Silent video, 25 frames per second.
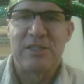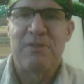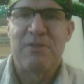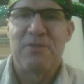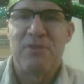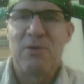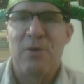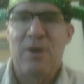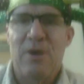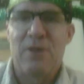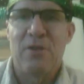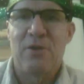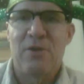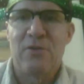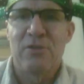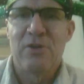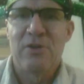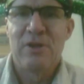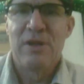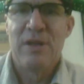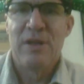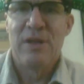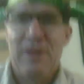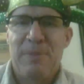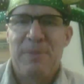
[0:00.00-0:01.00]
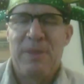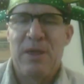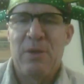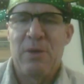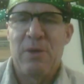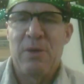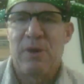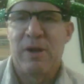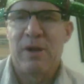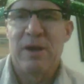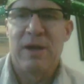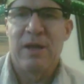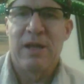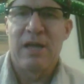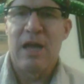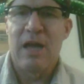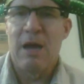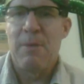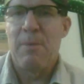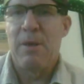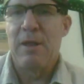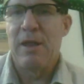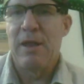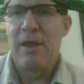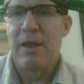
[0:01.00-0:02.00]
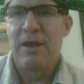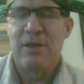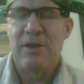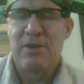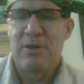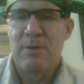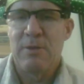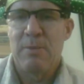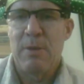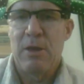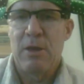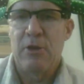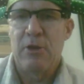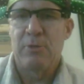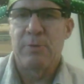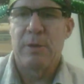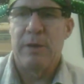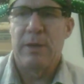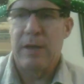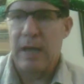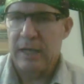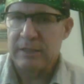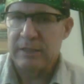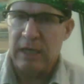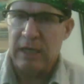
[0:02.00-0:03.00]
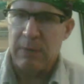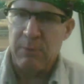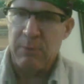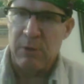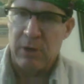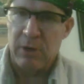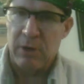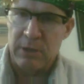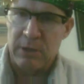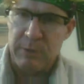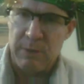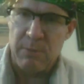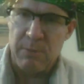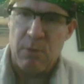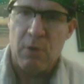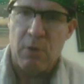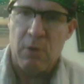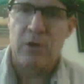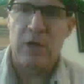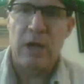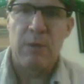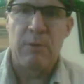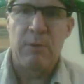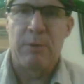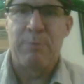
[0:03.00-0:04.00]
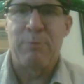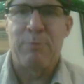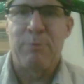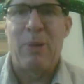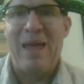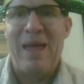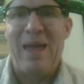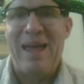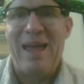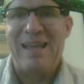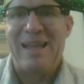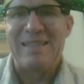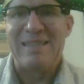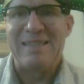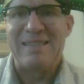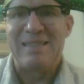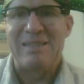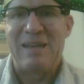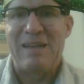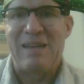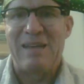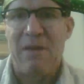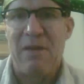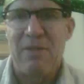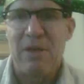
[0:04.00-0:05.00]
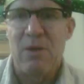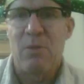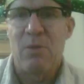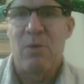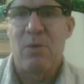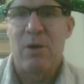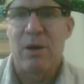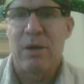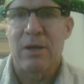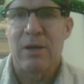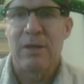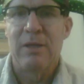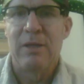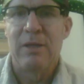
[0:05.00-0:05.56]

a few others, and we're going to come into some others. But next time we're going to spend more time with plants and how they work.